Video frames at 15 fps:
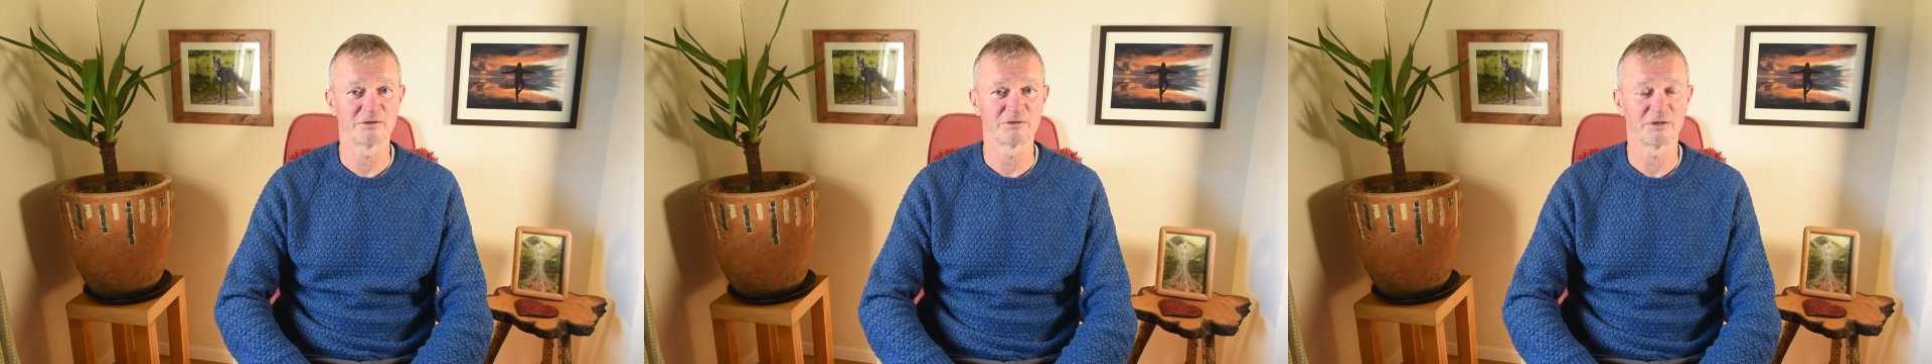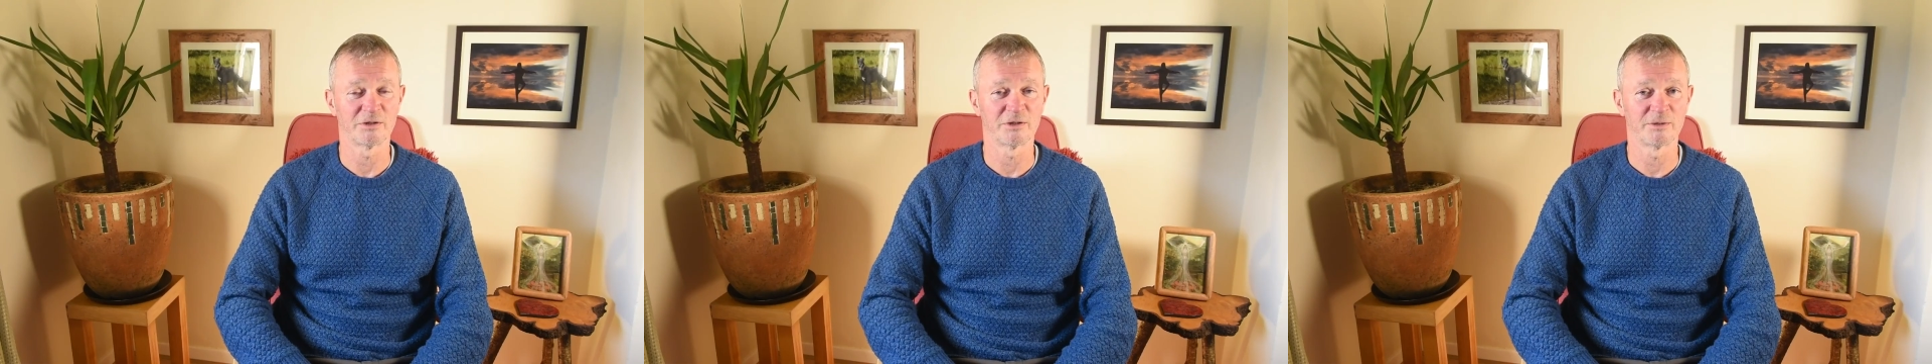
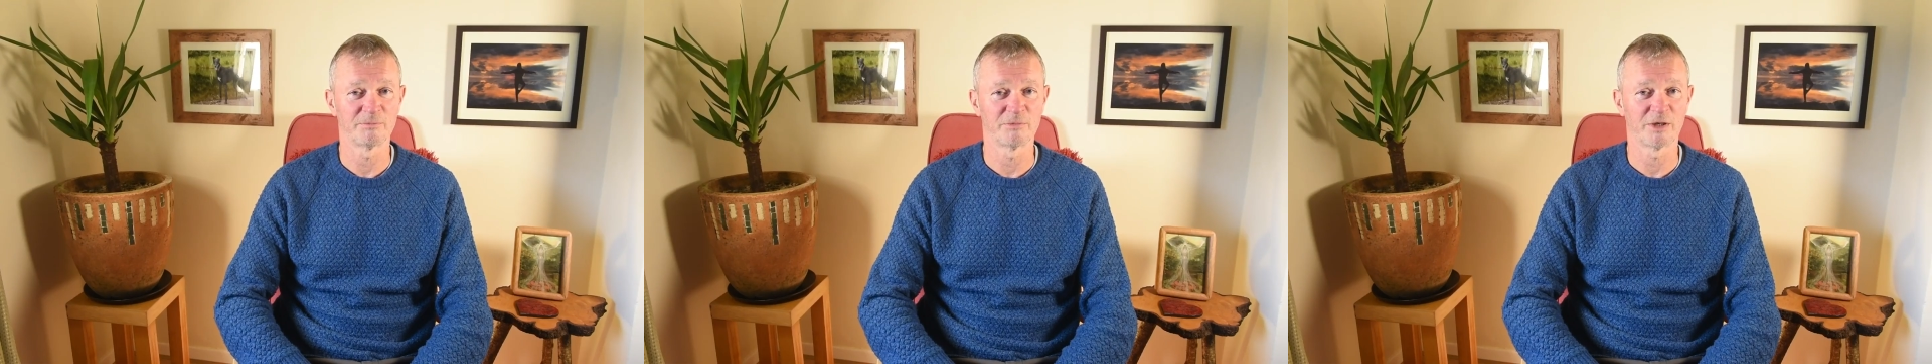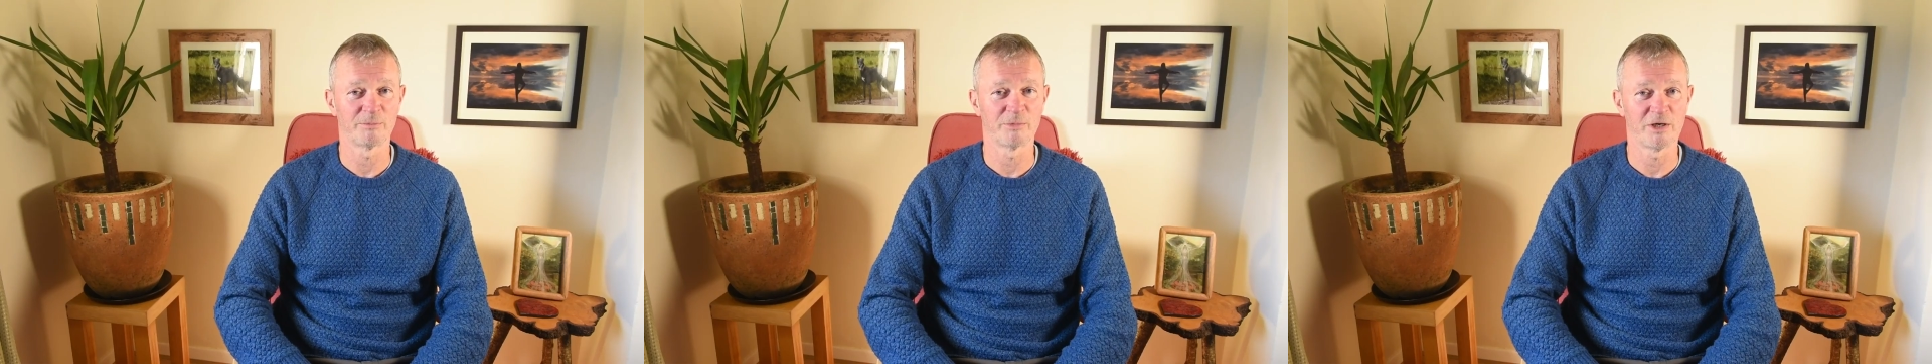so
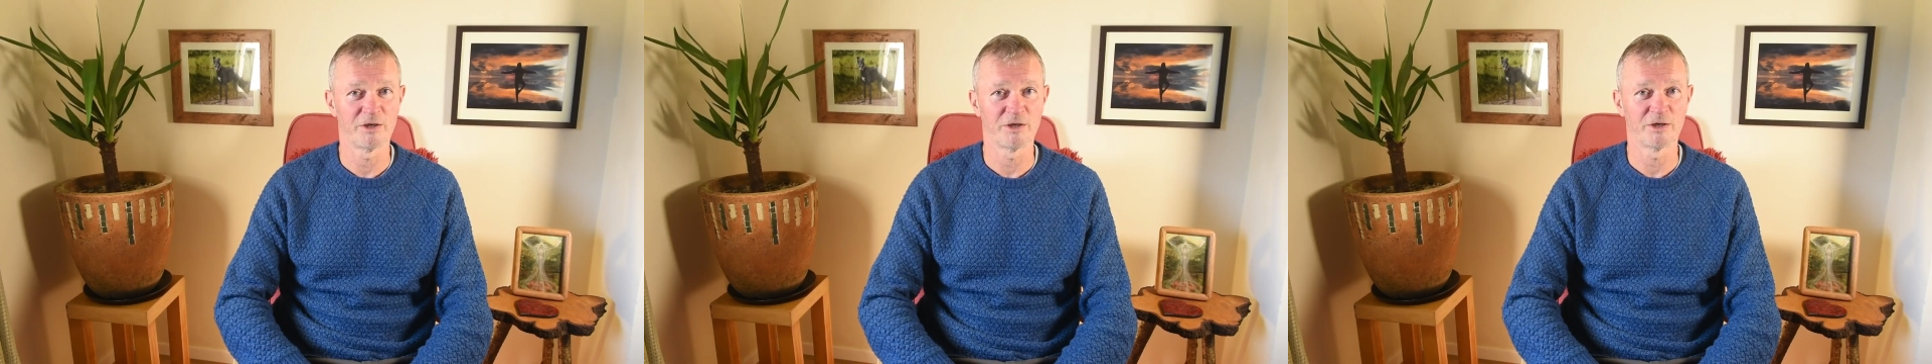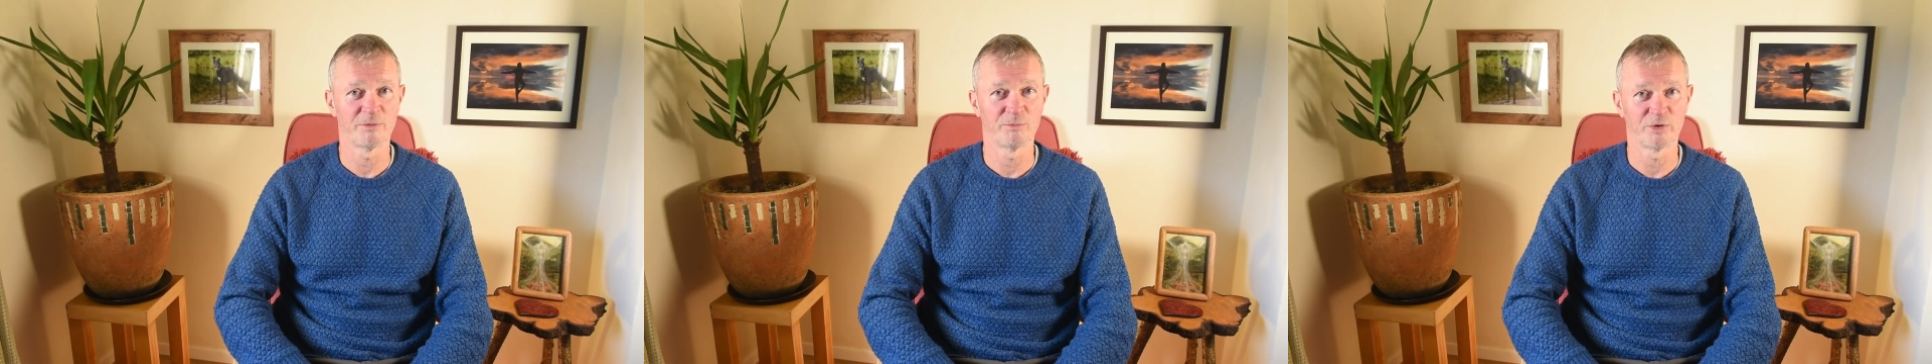I'm
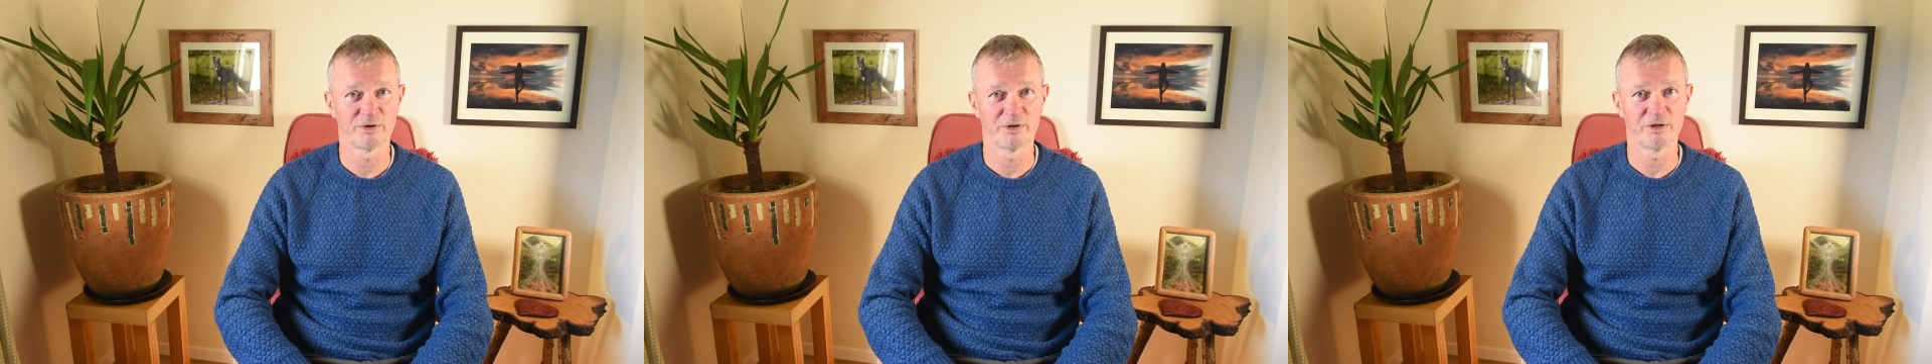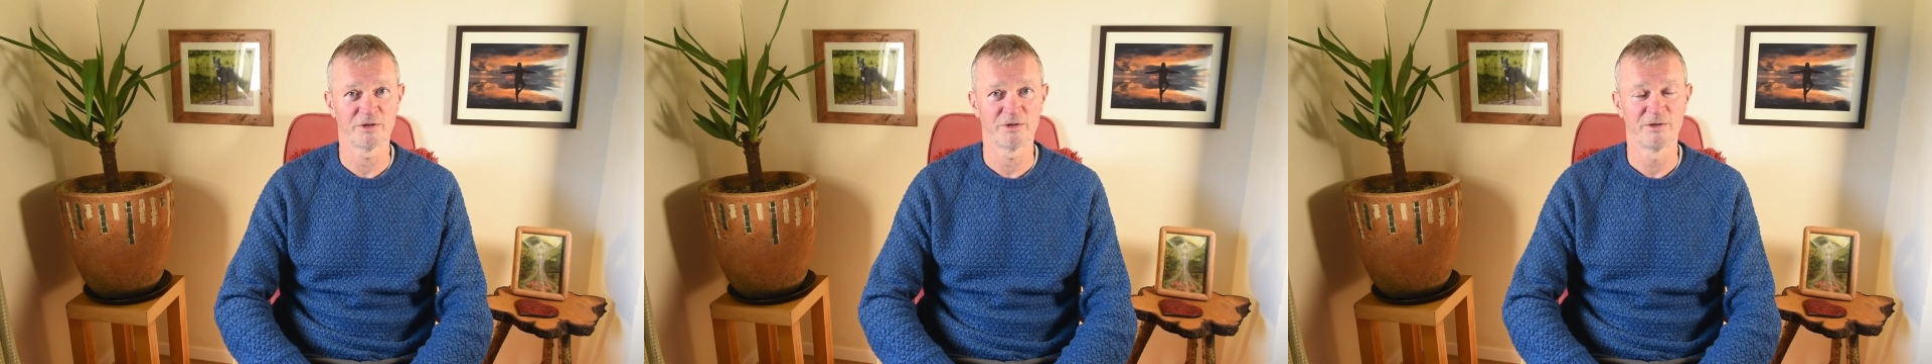learning with
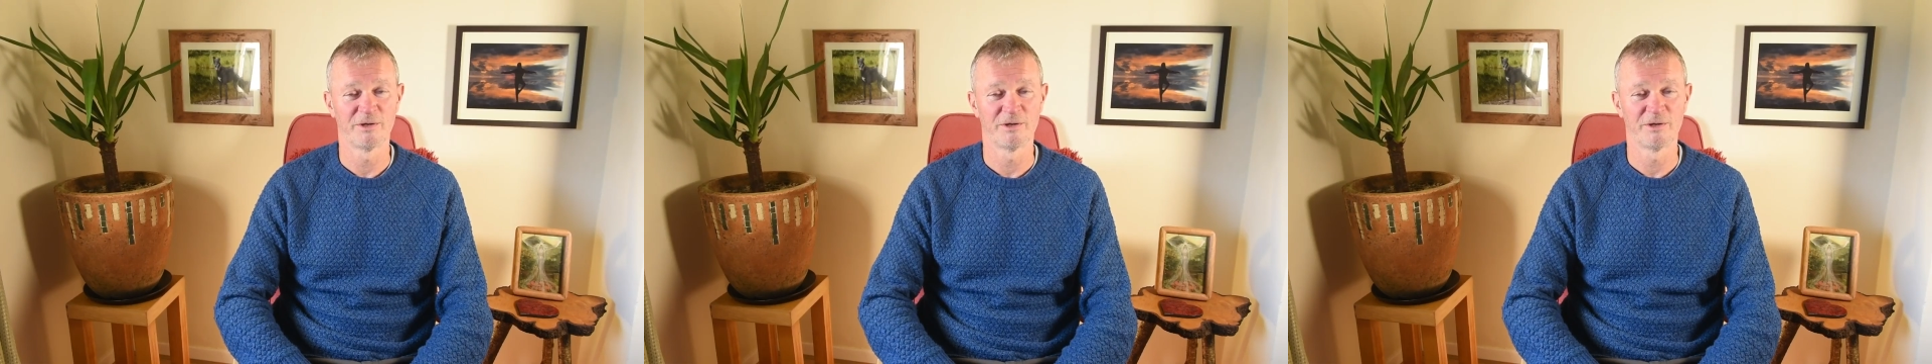the